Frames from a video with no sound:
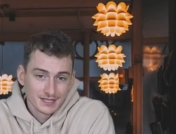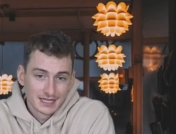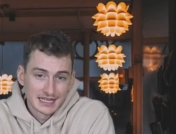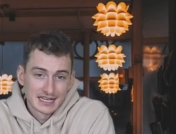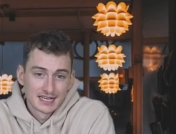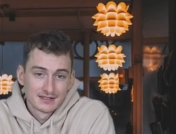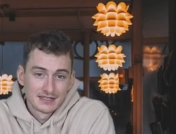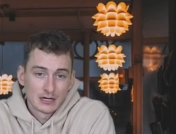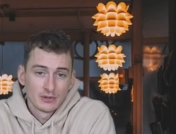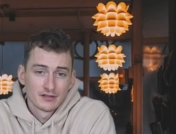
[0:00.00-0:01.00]
And
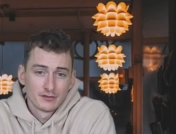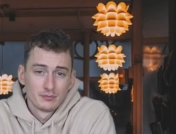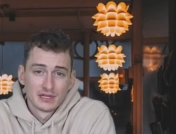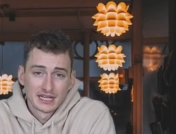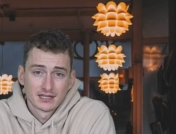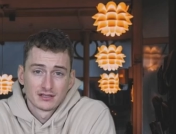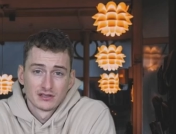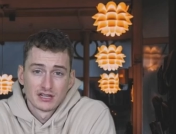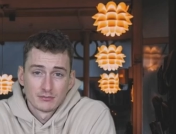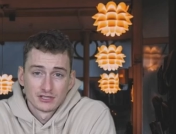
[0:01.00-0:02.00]
now we have a black
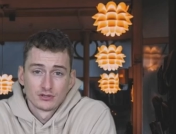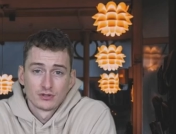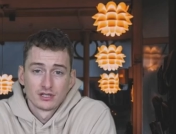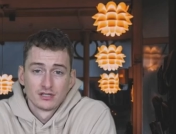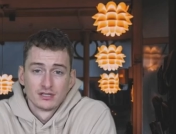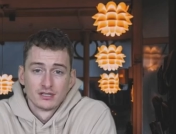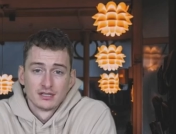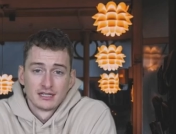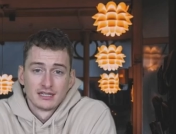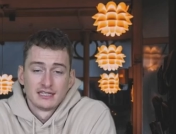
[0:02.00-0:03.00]
Labrador.
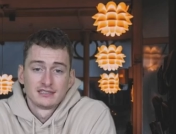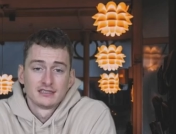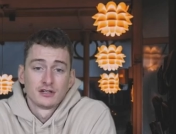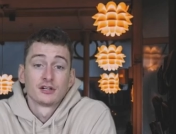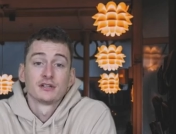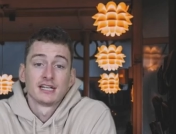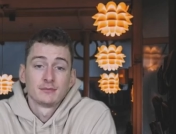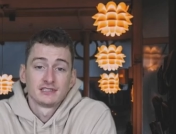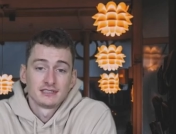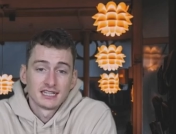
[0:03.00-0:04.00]
Her name
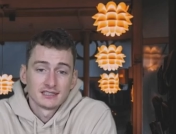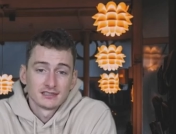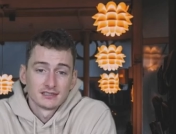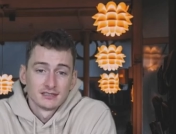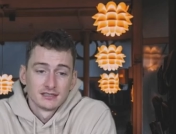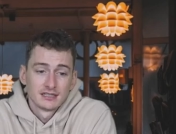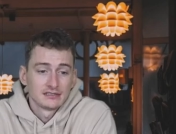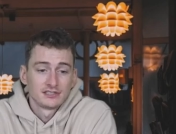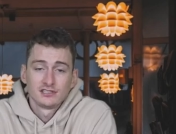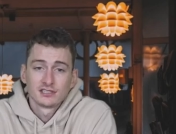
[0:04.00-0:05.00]
is Tess,
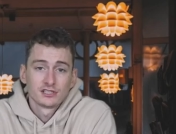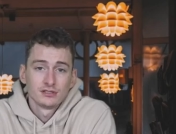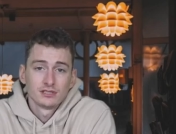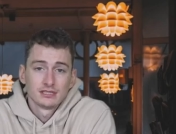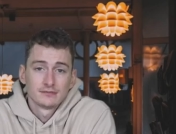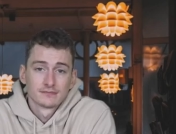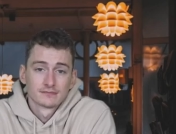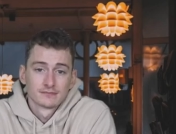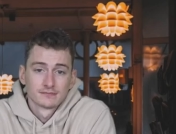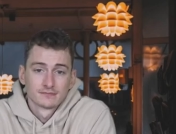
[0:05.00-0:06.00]
and she's a cutie.
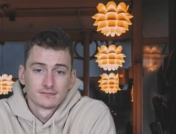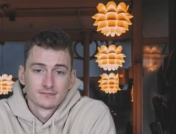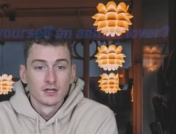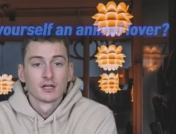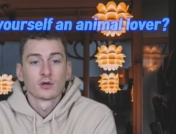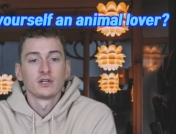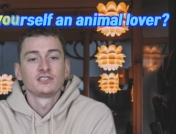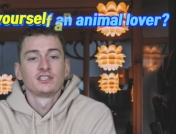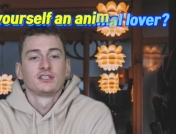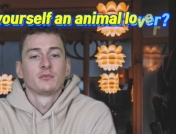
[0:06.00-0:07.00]

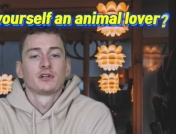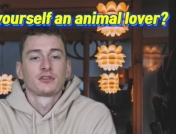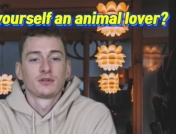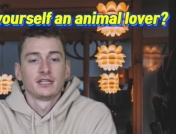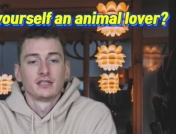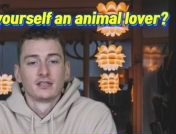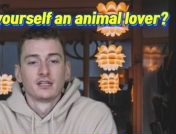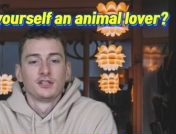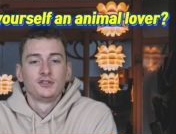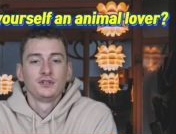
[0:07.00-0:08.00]
Question number 3.
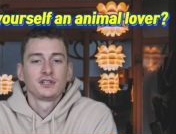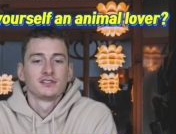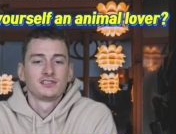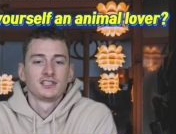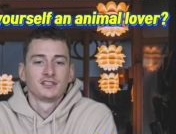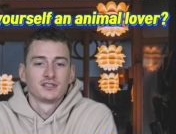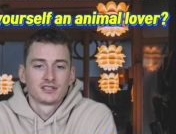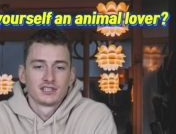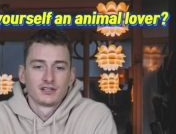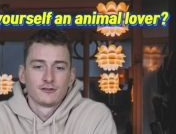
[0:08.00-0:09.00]
Do you consider
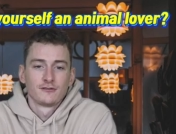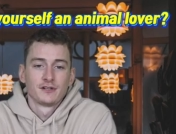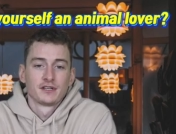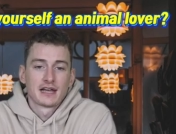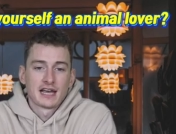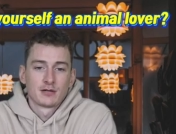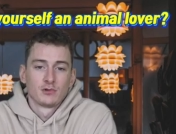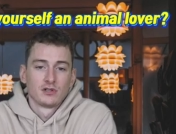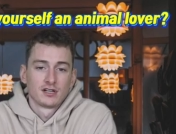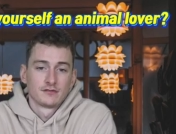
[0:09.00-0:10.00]
yourself an
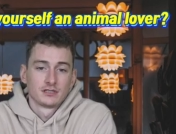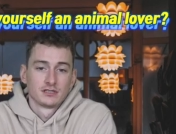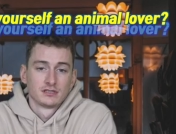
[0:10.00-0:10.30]
animal lover?